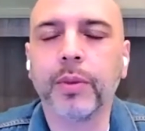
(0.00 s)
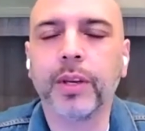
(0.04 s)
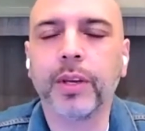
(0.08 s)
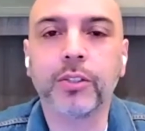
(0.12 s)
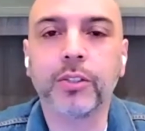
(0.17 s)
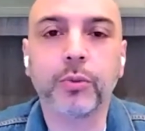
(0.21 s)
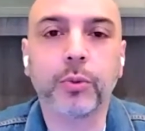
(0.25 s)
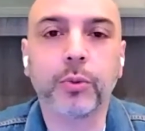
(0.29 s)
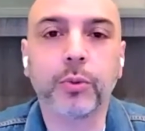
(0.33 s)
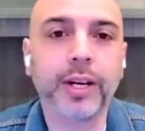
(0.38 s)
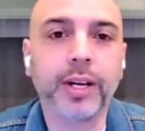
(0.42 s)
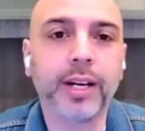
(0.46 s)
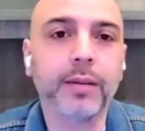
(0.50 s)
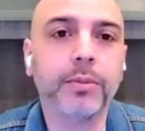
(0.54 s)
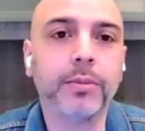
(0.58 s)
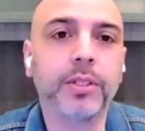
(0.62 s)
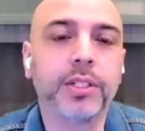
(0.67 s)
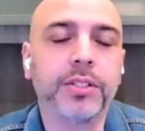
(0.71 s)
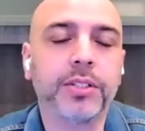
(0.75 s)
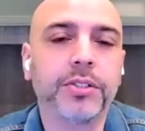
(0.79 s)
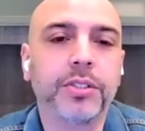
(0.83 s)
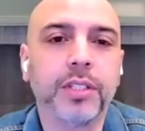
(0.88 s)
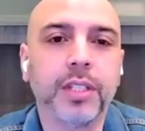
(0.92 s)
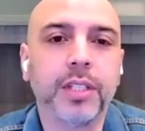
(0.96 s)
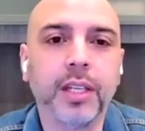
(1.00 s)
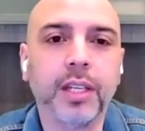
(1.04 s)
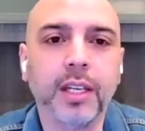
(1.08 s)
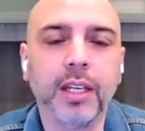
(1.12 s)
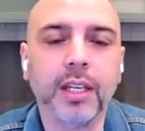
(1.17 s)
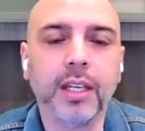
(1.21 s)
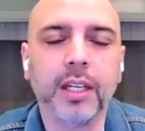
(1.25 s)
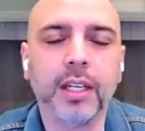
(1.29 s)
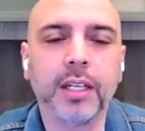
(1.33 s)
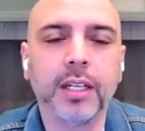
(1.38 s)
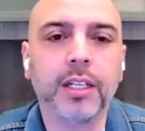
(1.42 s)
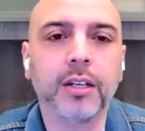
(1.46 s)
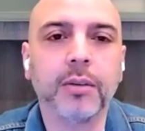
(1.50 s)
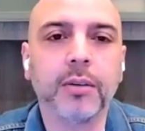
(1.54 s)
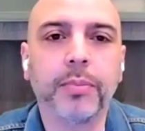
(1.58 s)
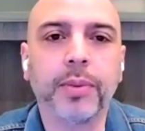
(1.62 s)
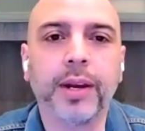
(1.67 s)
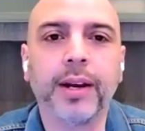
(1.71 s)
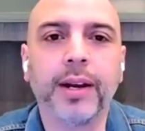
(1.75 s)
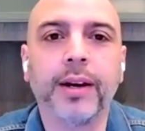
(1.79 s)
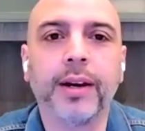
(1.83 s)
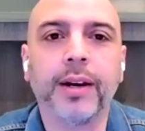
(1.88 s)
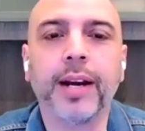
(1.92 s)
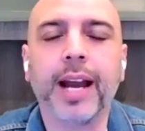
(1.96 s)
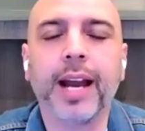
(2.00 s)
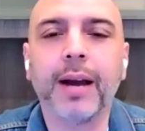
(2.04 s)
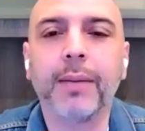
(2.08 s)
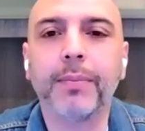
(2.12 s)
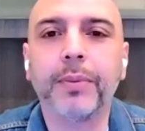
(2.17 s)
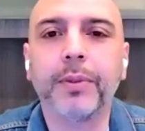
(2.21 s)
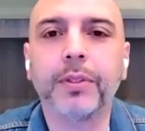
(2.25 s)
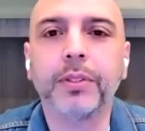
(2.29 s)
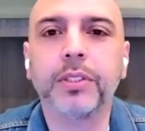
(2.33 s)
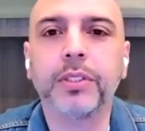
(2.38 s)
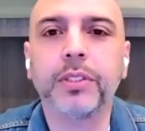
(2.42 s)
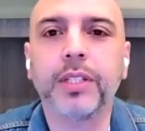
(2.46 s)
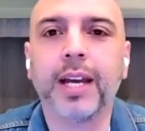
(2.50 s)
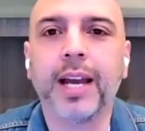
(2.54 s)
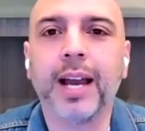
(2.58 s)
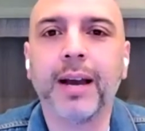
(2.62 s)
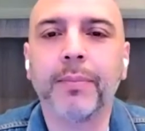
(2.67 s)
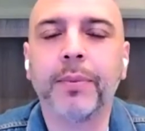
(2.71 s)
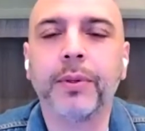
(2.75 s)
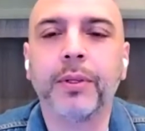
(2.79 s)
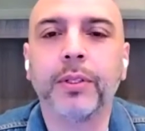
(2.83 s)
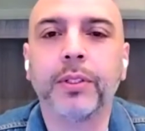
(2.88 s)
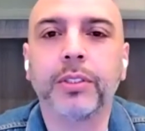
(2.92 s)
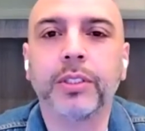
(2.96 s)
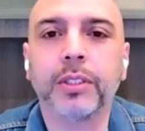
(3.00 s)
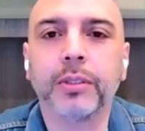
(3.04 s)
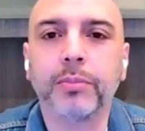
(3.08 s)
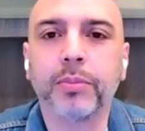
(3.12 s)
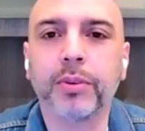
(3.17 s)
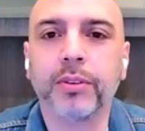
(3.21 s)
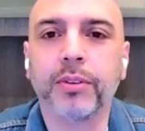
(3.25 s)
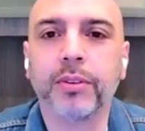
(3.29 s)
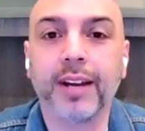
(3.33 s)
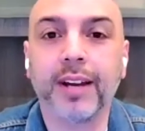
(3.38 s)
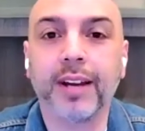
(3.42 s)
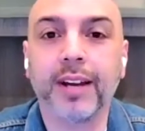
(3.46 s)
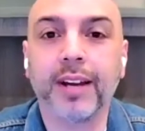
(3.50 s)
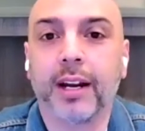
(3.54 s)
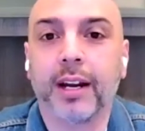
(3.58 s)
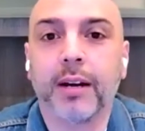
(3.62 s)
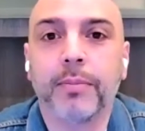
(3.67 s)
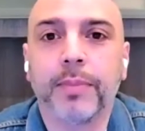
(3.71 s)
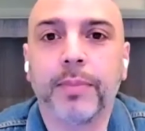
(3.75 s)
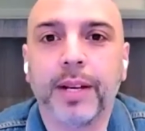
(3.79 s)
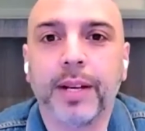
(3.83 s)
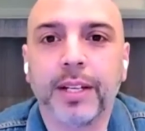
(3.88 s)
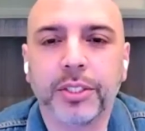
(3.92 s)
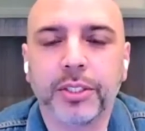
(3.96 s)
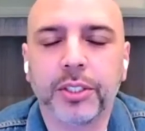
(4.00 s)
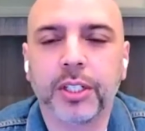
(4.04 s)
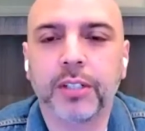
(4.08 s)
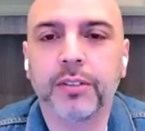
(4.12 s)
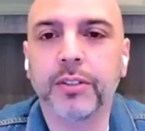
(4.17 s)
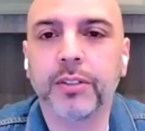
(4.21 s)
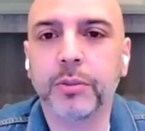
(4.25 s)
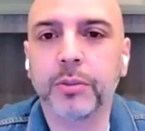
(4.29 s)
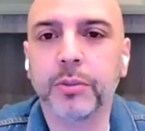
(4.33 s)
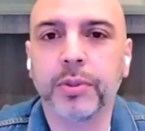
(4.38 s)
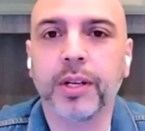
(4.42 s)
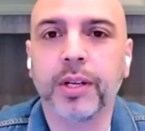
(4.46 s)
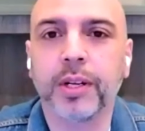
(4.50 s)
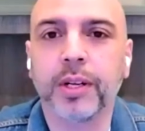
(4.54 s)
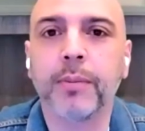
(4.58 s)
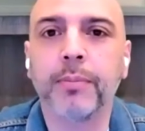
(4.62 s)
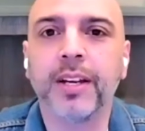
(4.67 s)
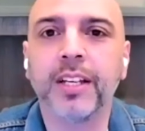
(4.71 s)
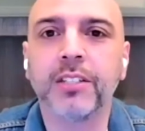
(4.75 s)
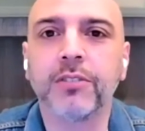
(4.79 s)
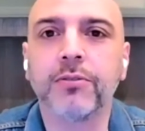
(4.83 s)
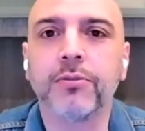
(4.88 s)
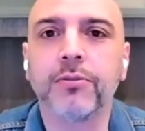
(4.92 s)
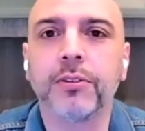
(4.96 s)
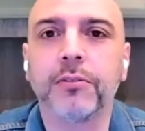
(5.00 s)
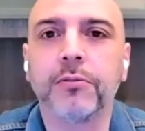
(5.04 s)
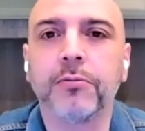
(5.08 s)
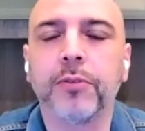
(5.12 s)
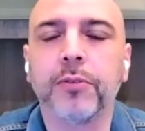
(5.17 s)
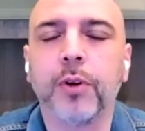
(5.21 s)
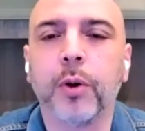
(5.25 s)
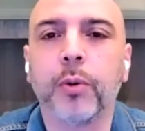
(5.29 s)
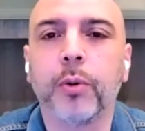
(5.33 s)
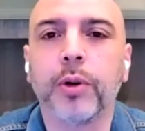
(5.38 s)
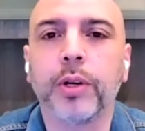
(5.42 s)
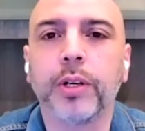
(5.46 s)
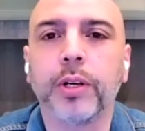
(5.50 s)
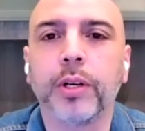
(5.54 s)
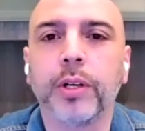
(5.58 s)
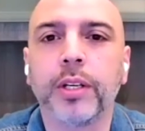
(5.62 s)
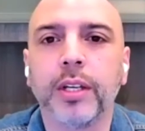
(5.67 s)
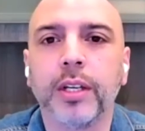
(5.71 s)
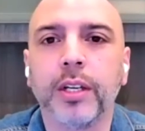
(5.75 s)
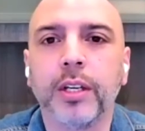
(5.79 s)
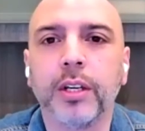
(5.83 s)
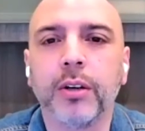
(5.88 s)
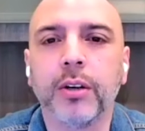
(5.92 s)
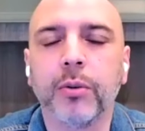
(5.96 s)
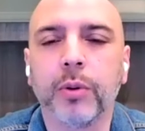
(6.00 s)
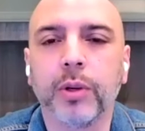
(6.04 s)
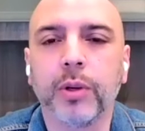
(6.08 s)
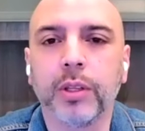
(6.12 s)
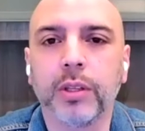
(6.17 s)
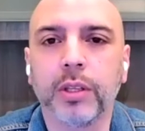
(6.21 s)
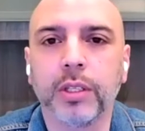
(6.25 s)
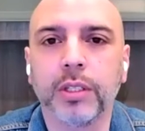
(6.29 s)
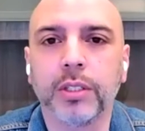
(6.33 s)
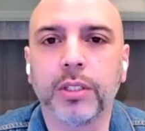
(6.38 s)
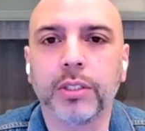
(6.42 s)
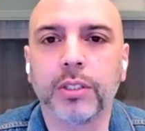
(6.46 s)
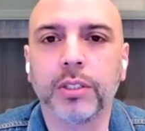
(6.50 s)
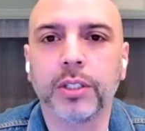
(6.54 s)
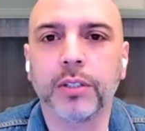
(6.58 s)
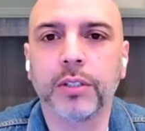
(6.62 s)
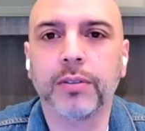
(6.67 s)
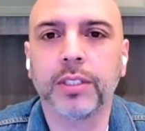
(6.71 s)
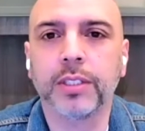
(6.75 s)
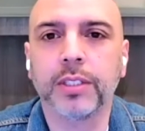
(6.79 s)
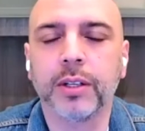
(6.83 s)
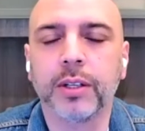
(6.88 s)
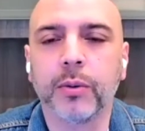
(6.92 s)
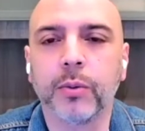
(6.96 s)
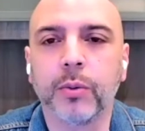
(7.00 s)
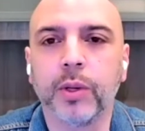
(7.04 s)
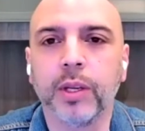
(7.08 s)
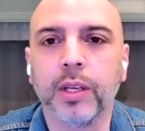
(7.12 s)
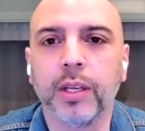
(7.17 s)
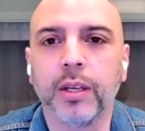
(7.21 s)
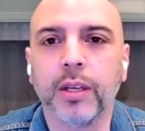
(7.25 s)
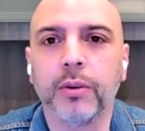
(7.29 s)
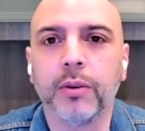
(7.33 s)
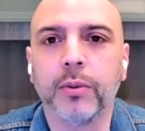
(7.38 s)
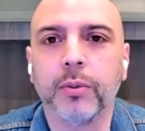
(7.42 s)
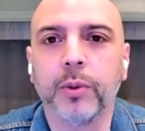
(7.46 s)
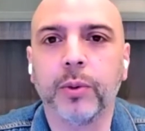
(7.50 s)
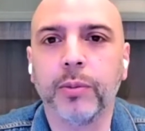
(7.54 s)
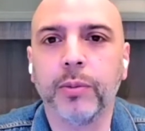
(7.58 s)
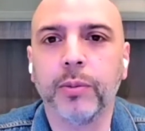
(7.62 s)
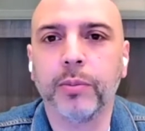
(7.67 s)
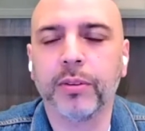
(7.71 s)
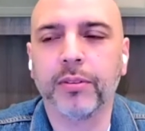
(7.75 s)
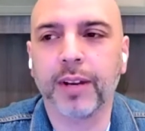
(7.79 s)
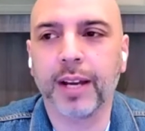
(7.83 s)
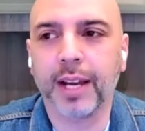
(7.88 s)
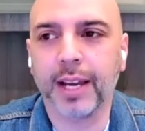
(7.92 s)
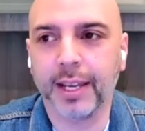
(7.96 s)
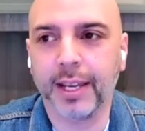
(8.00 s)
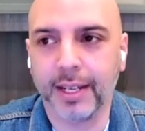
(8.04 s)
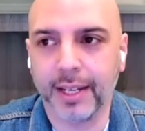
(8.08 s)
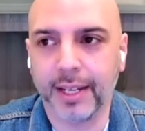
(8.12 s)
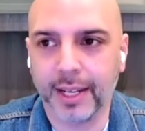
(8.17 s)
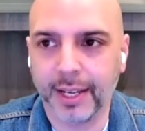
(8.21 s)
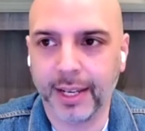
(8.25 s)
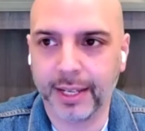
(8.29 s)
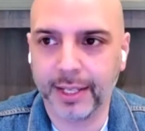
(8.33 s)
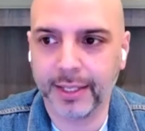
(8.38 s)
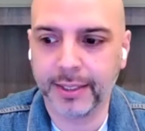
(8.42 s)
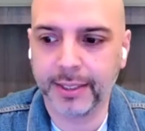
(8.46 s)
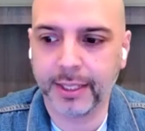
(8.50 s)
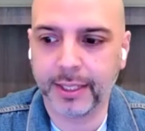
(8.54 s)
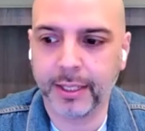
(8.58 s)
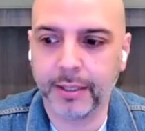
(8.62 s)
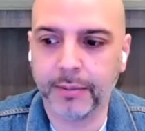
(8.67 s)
we're able to see and compare apples to apples and provide our best service, put our best foot forward with the service that we provide. And